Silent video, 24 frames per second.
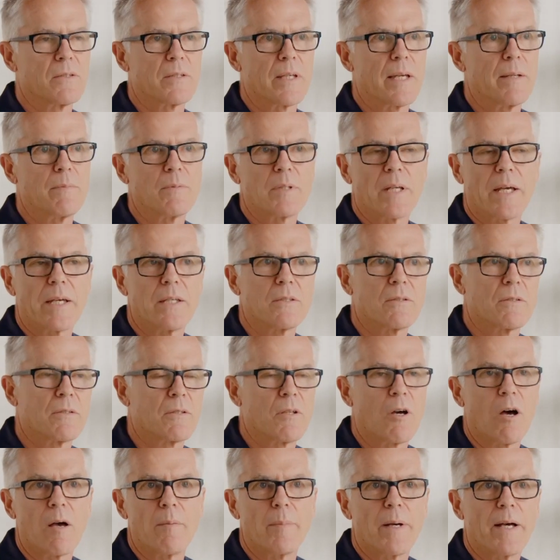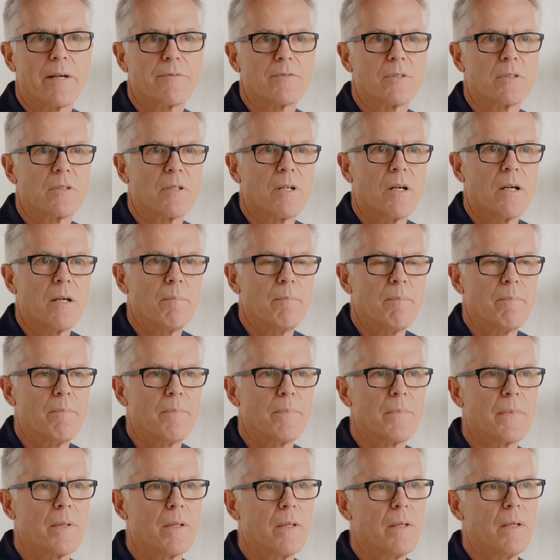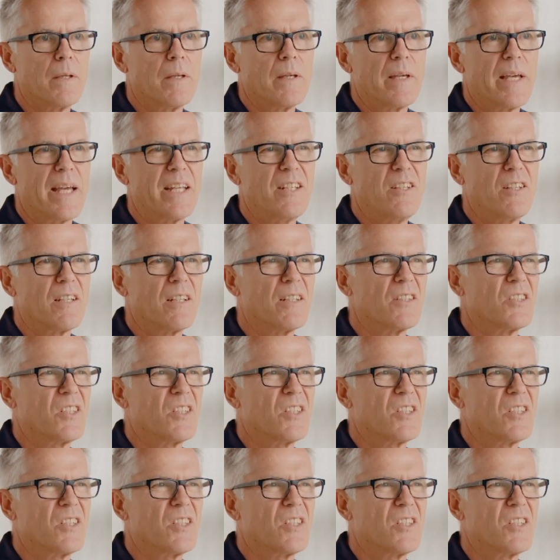the same taste time after time, and you can